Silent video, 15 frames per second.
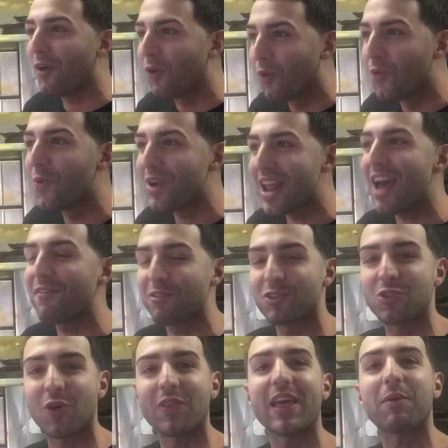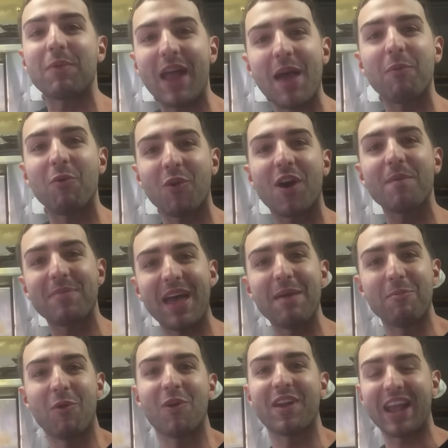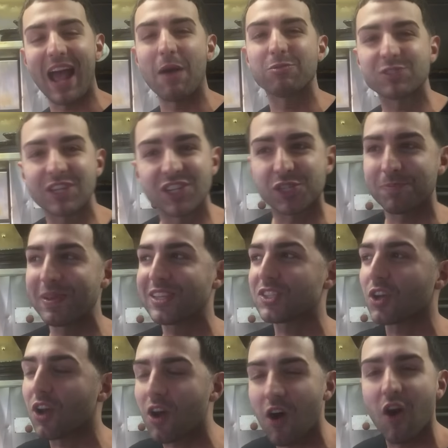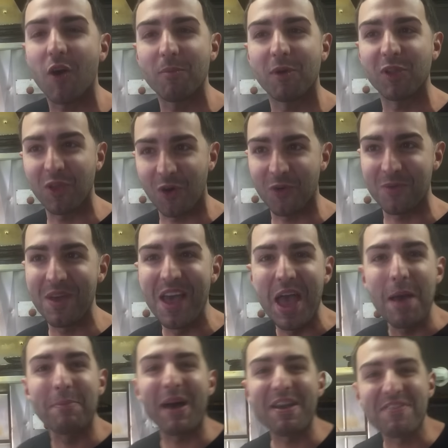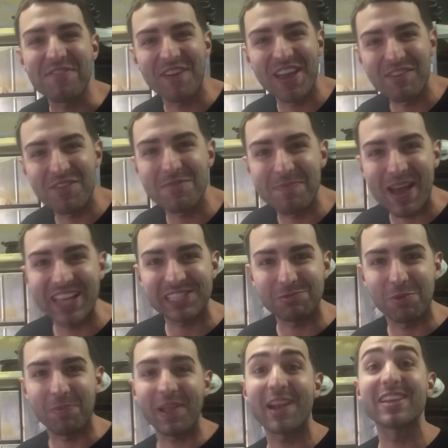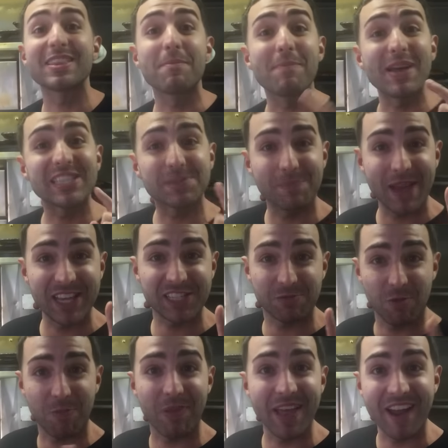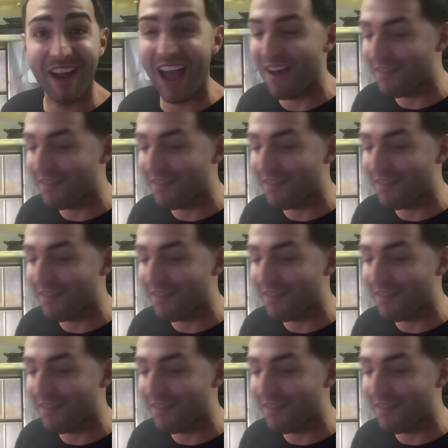who would ever thought, like when I woke up that morning, I was going to speak to Karl Malone, my favorite basketball player and the best basketball player